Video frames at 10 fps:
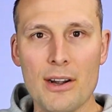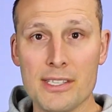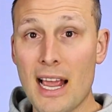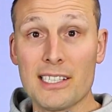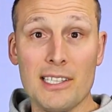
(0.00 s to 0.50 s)

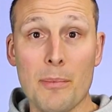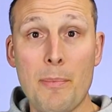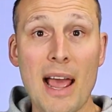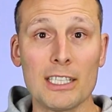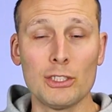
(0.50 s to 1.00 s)
It's actually a
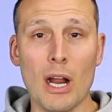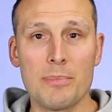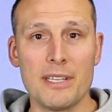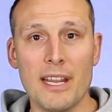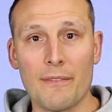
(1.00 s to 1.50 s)
backdrop
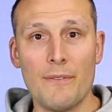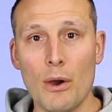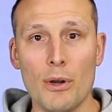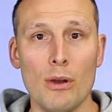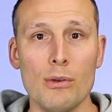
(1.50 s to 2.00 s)
to take
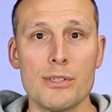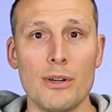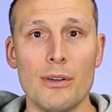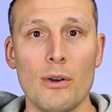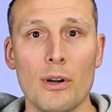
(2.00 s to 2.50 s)
photos
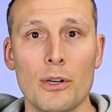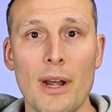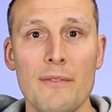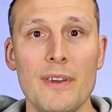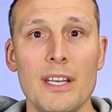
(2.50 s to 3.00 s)
or
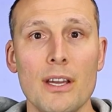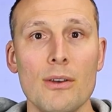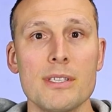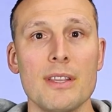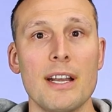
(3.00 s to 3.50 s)
create
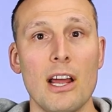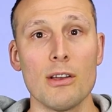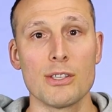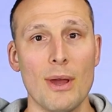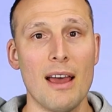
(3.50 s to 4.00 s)
videos. And then I
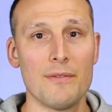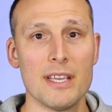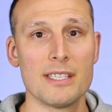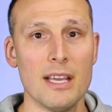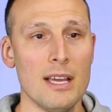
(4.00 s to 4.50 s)
also have
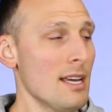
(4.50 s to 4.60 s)
this